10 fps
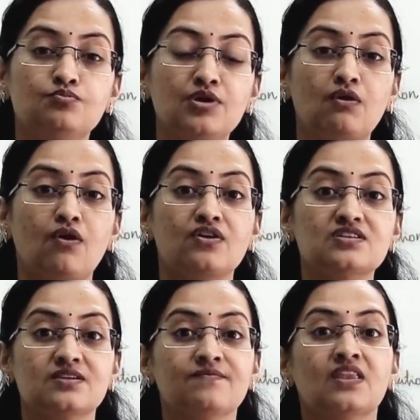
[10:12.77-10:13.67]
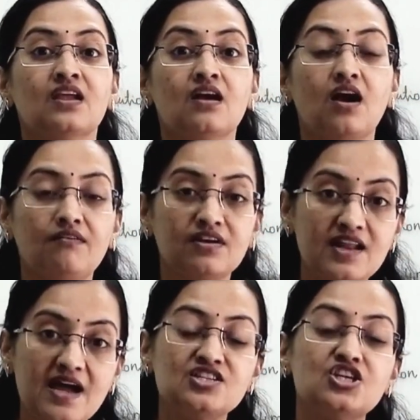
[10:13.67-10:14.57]
because our
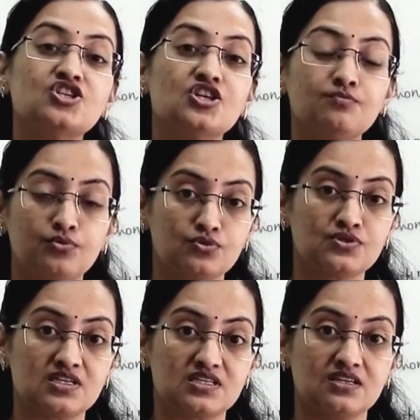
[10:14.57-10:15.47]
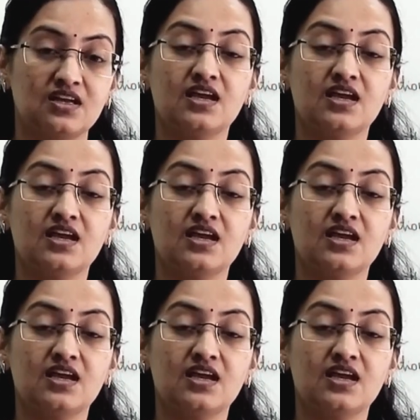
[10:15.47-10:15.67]
digestion process